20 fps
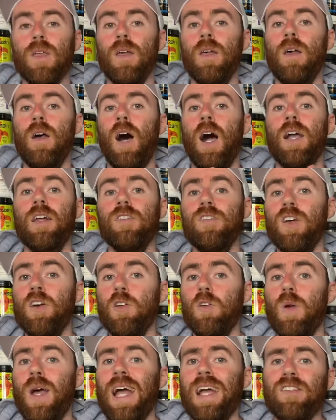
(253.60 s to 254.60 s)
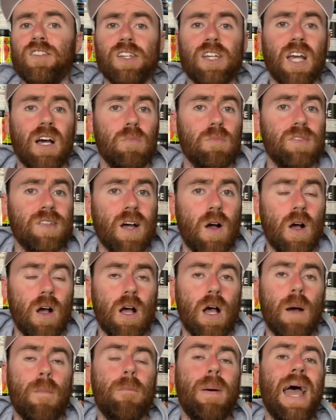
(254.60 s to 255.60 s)
I can tell you, it actually comes out
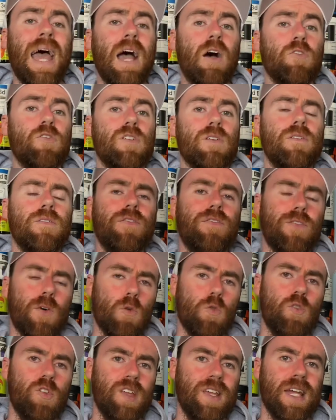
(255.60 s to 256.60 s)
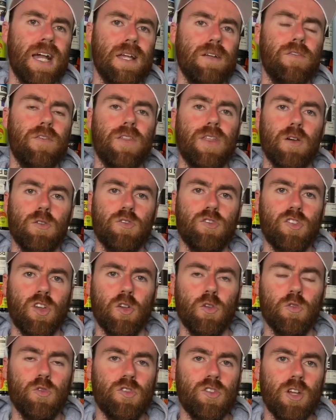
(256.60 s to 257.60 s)
at £1.48 for those
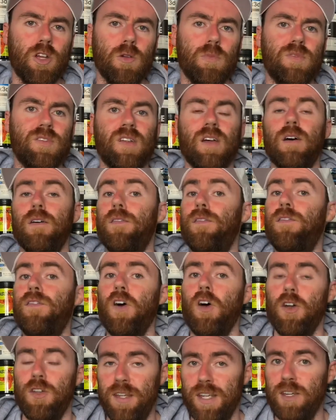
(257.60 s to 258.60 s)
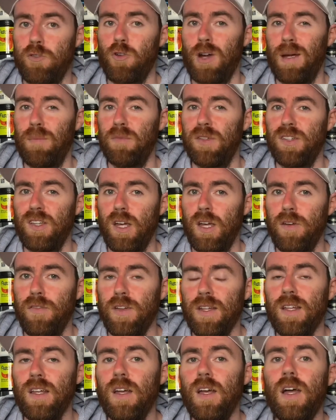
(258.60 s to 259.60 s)
2 scoops, 30 gram
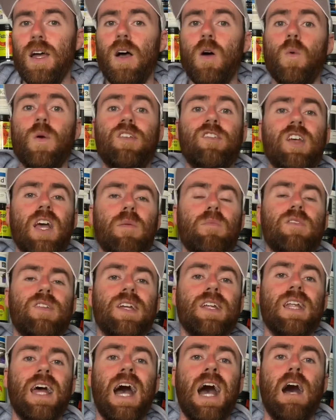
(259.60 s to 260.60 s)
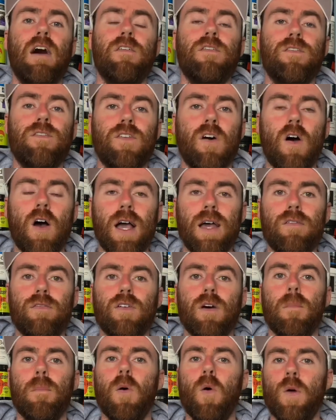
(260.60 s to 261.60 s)
serving, which comes in at a
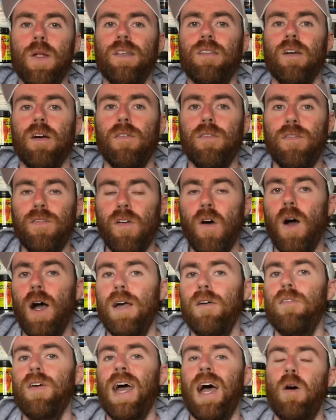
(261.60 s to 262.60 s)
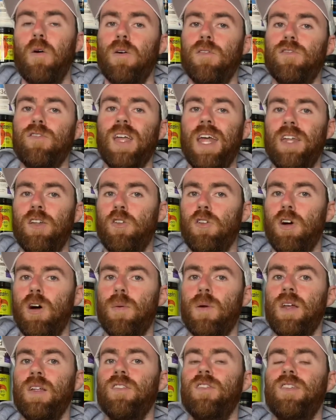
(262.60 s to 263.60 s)
5.5 out of 10 on our
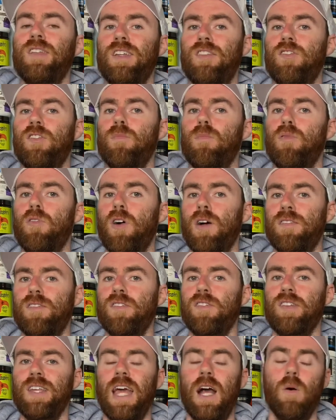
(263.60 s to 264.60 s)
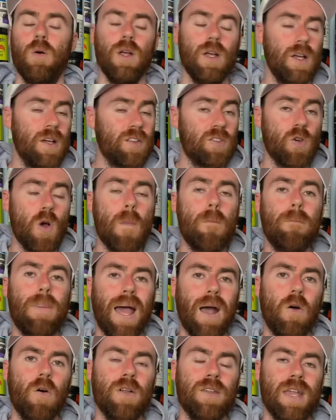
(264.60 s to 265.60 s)
consistent pricing scale. So
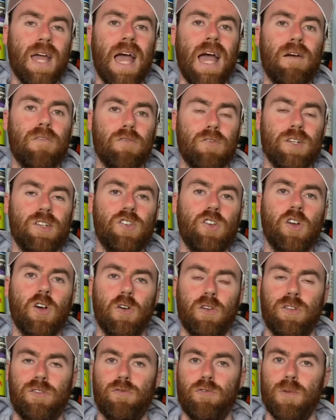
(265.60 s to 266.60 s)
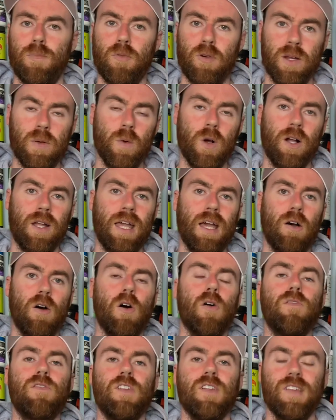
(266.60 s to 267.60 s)
about an average cost for a pre-workout
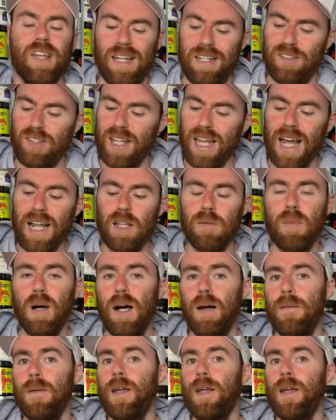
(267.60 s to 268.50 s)
of today's calibre.